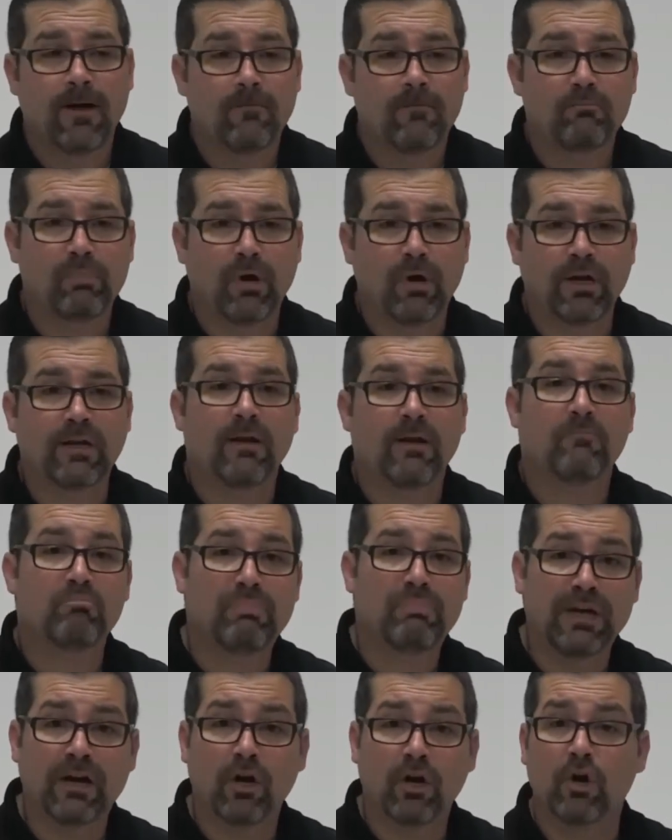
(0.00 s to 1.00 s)
but
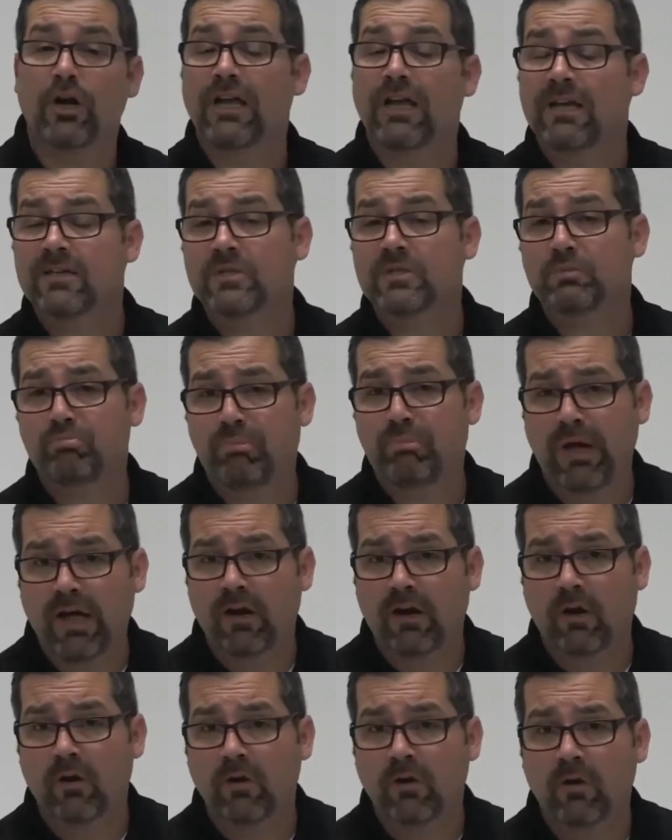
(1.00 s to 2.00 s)
bigger is
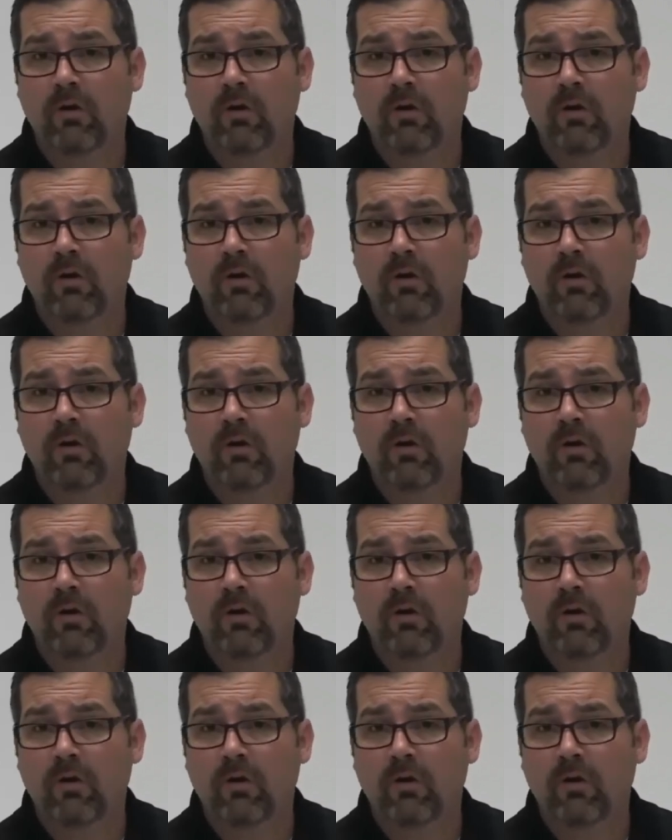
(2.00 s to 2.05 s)
better